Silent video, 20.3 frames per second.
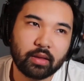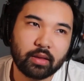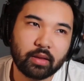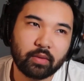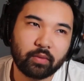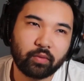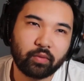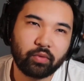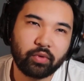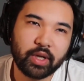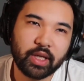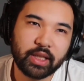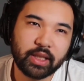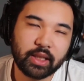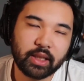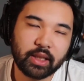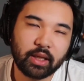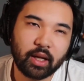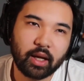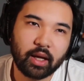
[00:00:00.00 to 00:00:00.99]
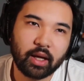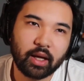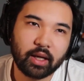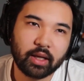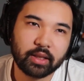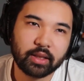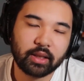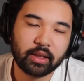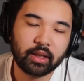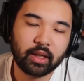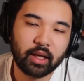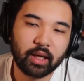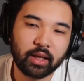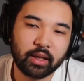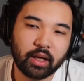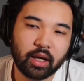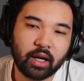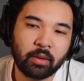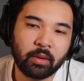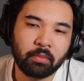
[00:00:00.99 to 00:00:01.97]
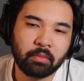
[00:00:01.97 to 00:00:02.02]
recent as
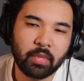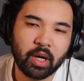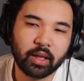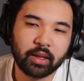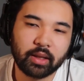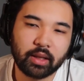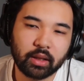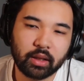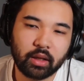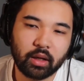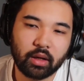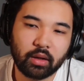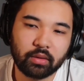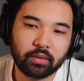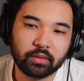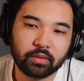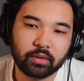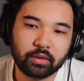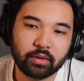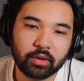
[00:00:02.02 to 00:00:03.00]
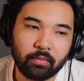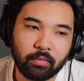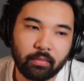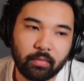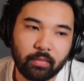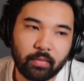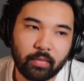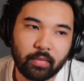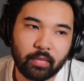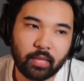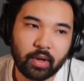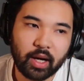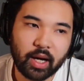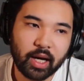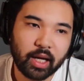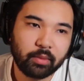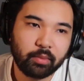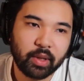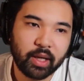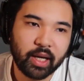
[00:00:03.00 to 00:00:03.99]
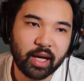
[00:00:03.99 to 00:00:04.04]
like a month ago, I
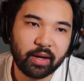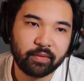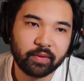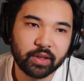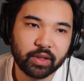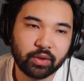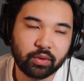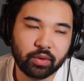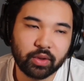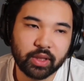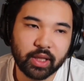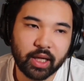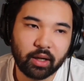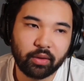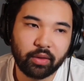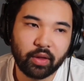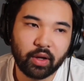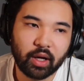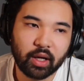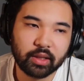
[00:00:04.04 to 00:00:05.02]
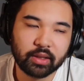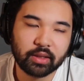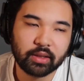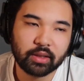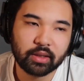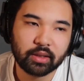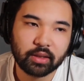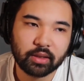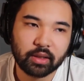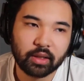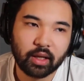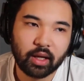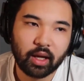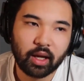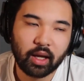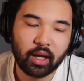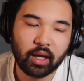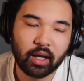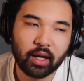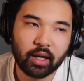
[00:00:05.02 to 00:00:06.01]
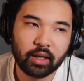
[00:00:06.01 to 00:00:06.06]
had been having suicidal thoughts,
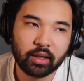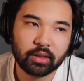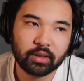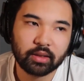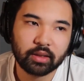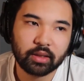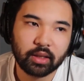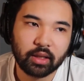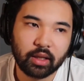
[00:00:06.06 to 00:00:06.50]
and